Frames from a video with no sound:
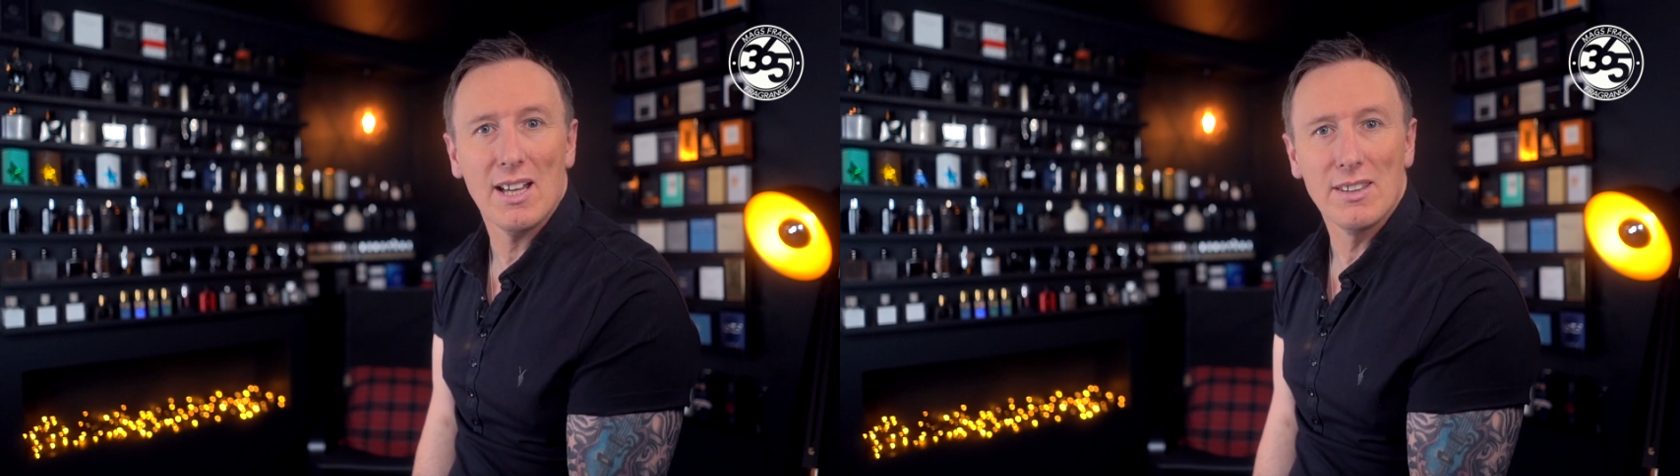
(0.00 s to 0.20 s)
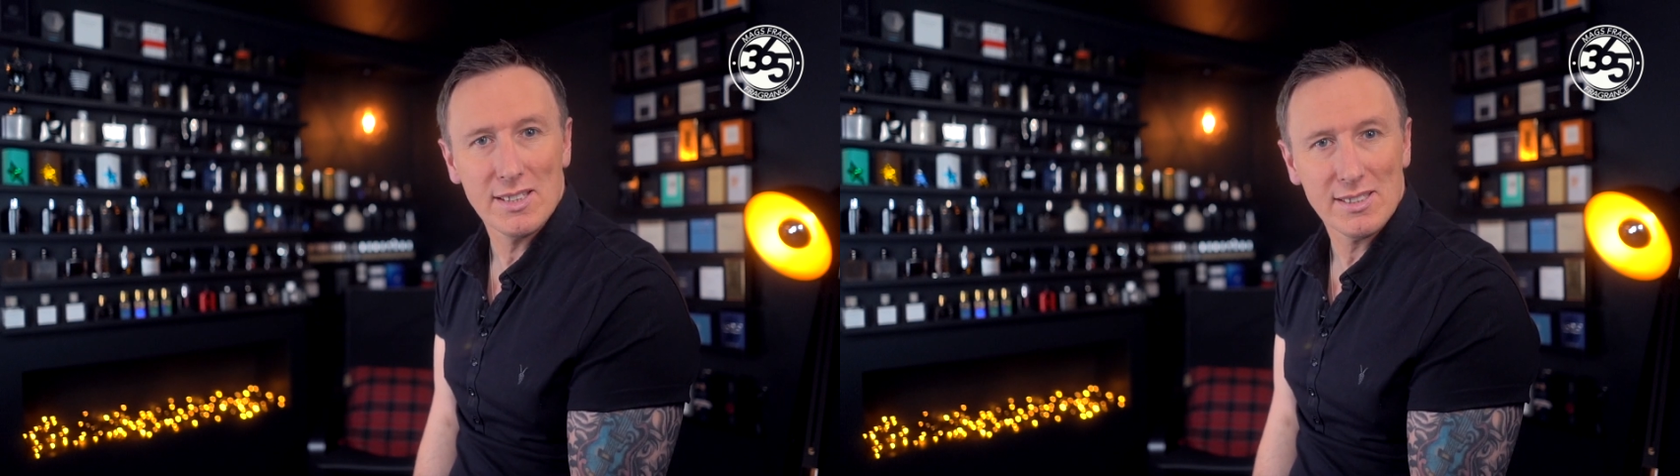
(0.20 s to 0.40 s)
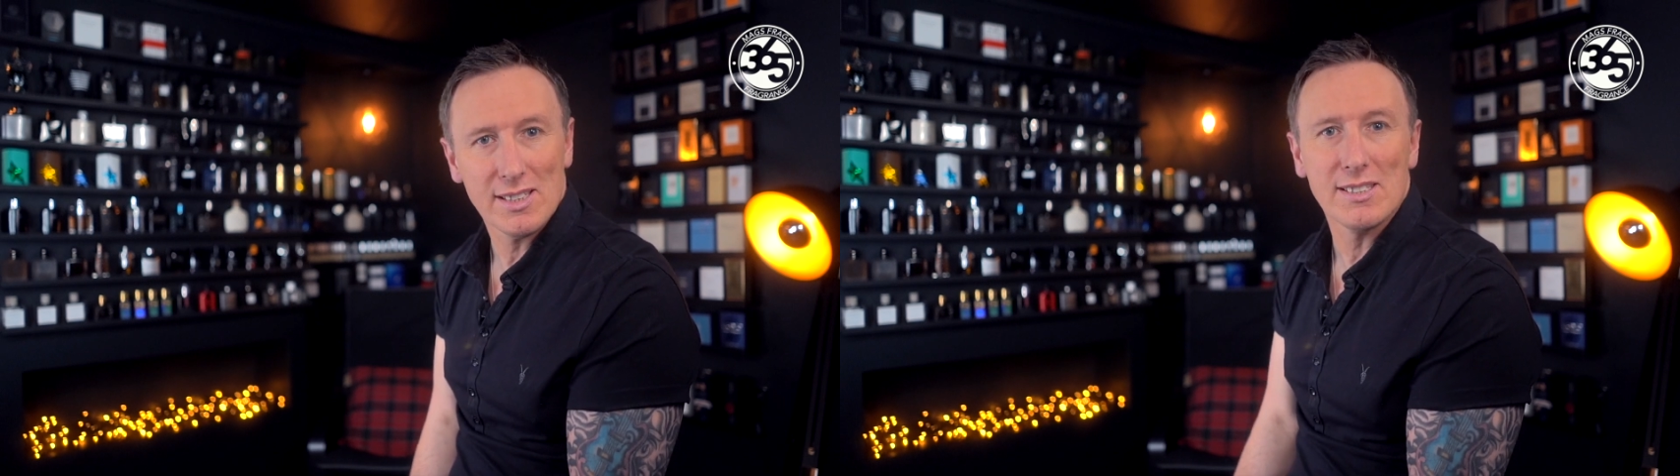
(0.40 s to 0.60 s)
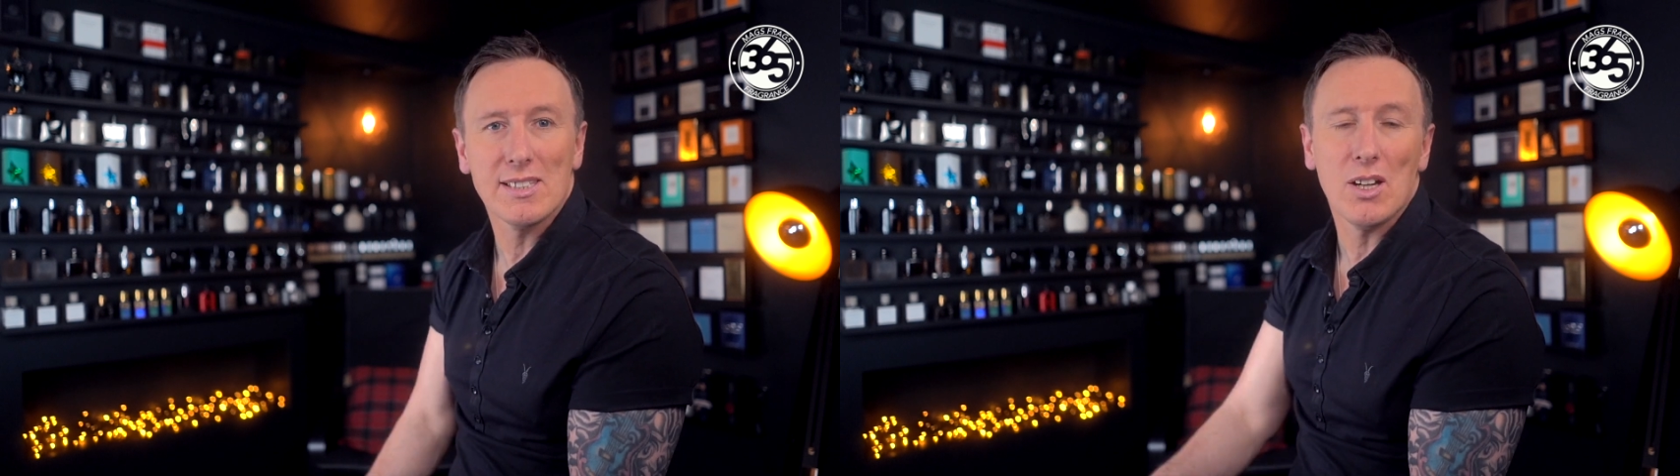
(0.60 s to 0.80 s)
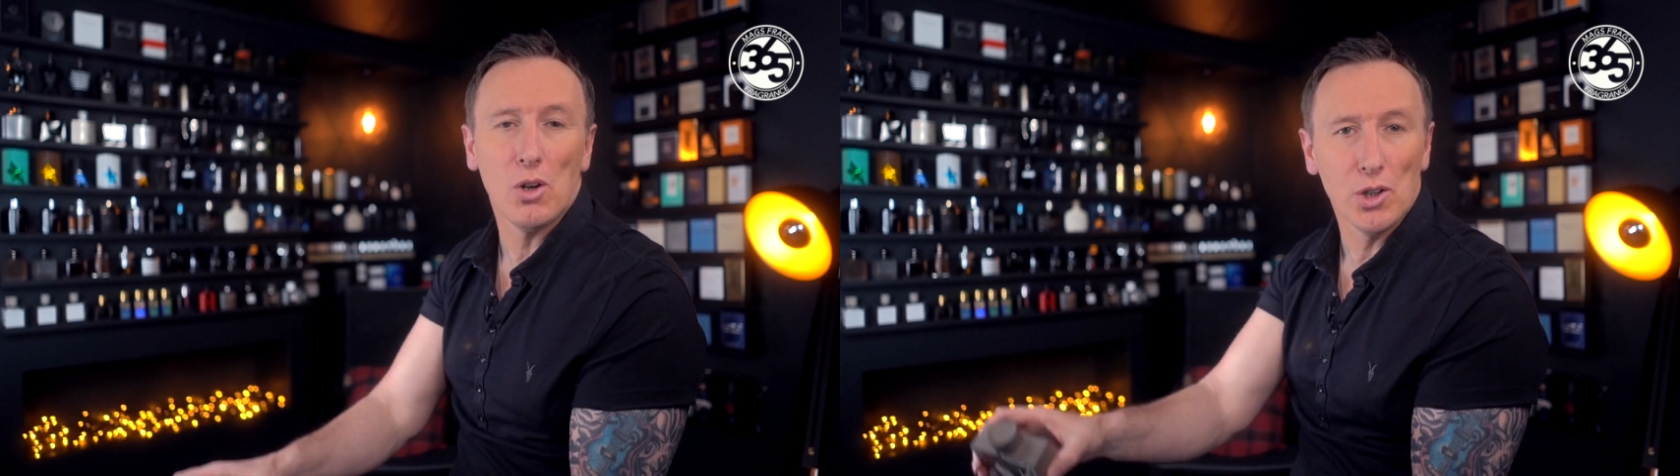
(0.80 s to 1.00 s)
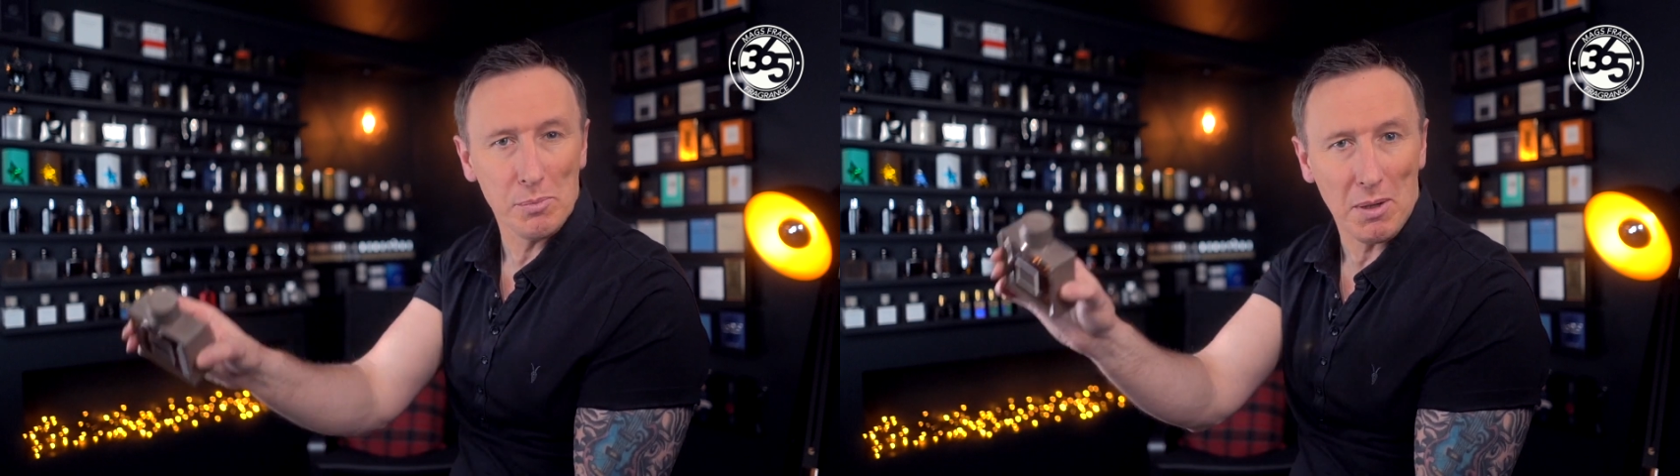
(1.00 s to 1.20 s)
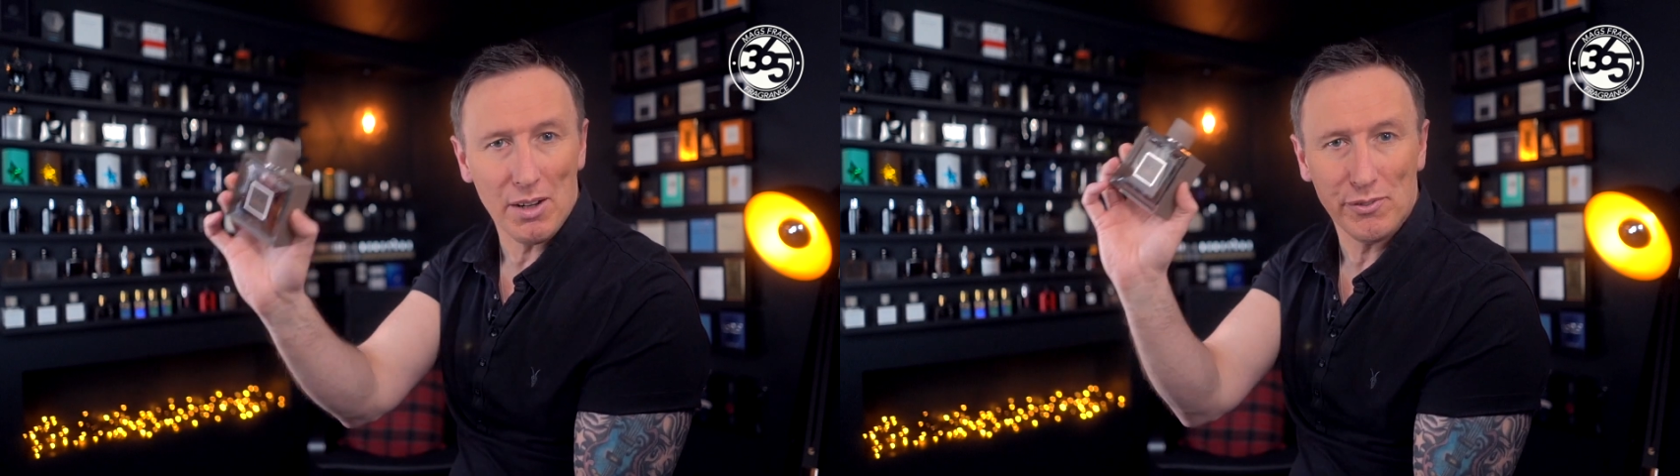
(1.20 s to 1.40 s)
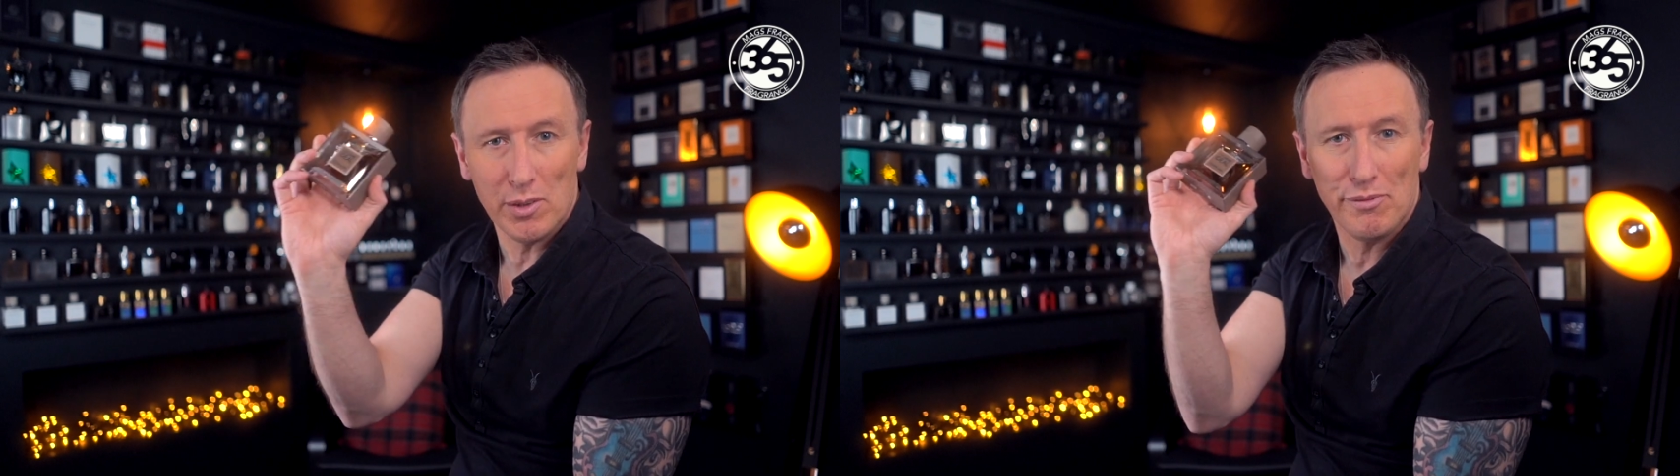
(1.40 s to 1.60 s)
and this is the Eau de
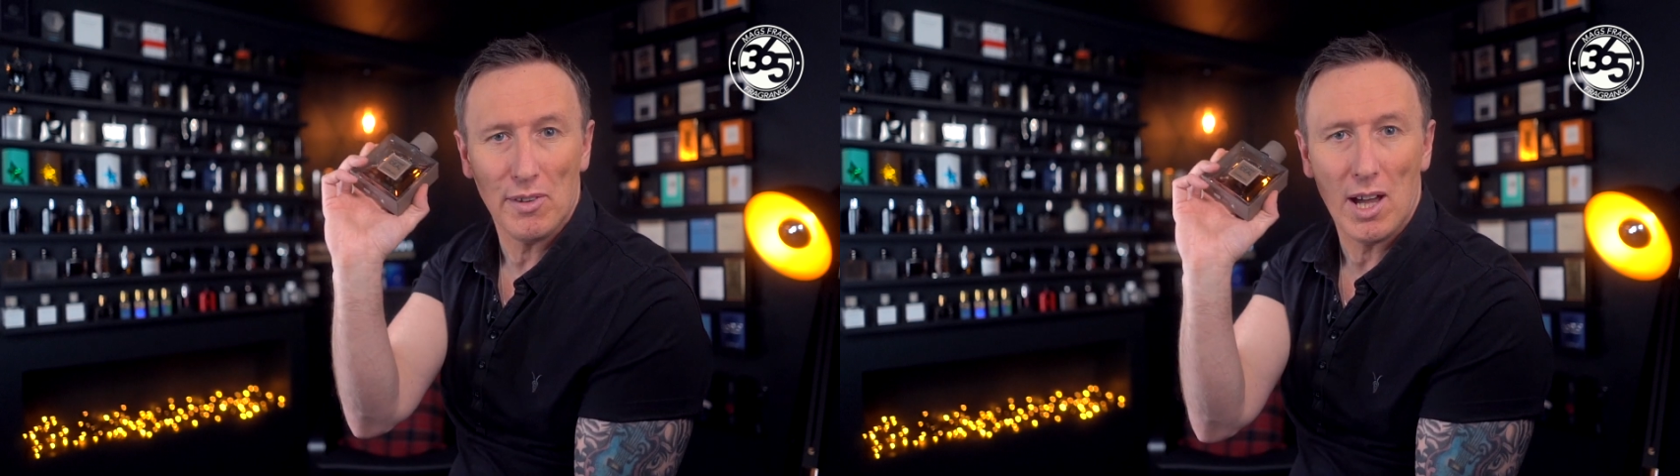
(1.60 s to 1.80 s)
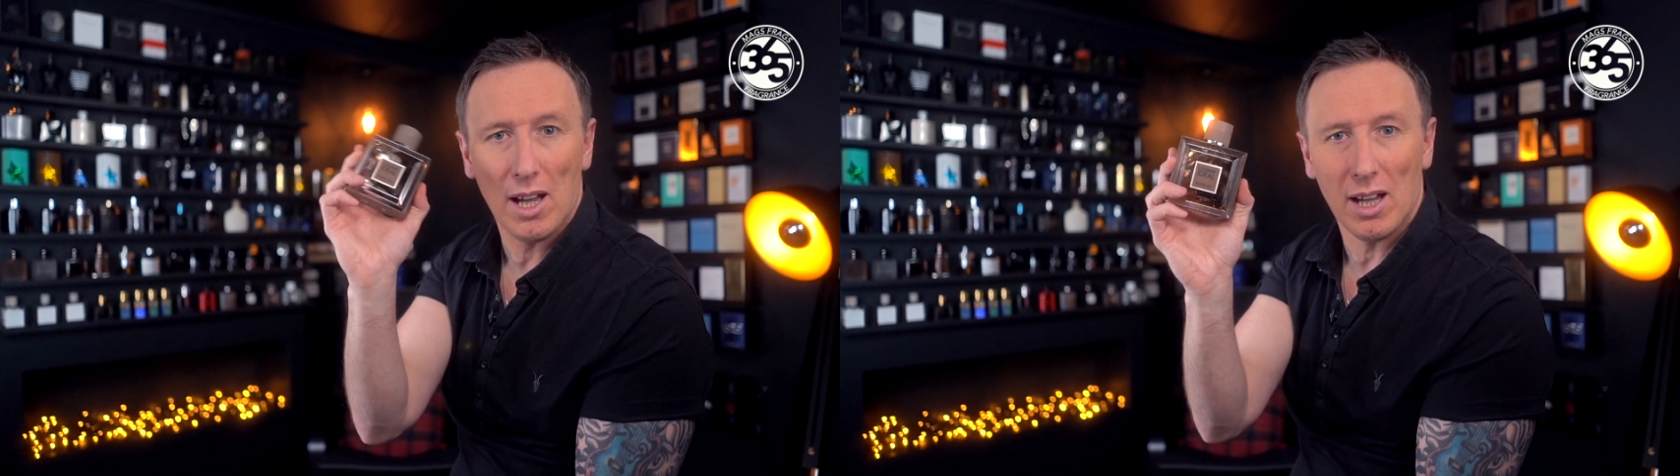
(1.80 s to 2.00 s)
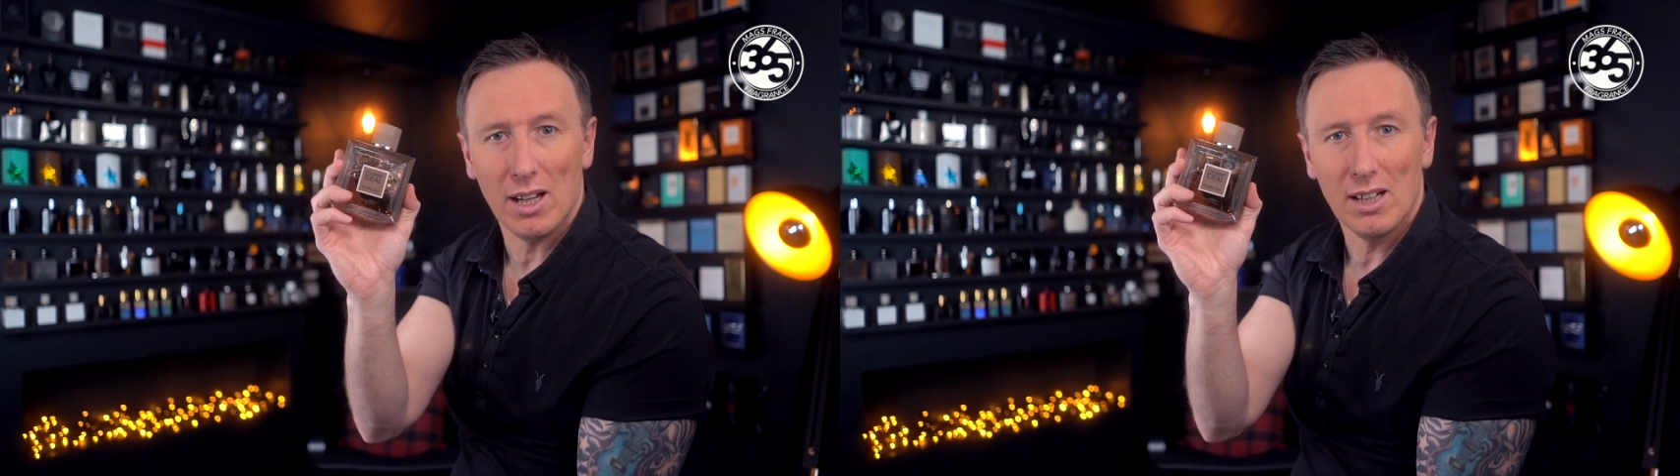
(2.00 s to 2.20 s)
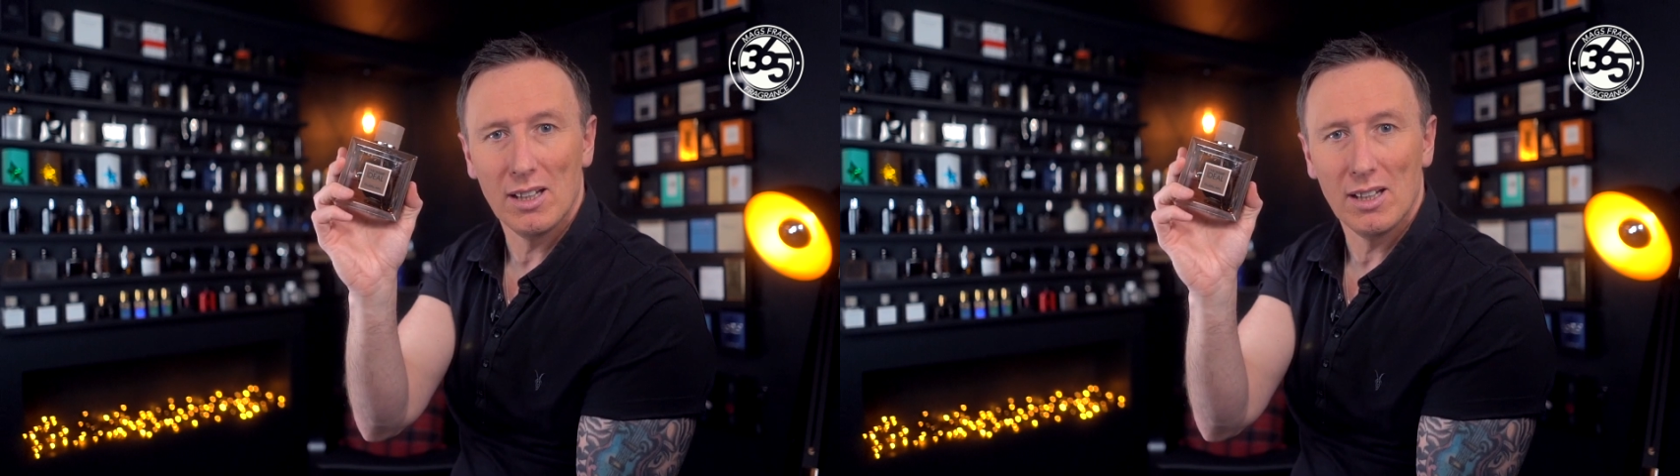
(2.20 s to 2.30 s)
Parfum Flanca.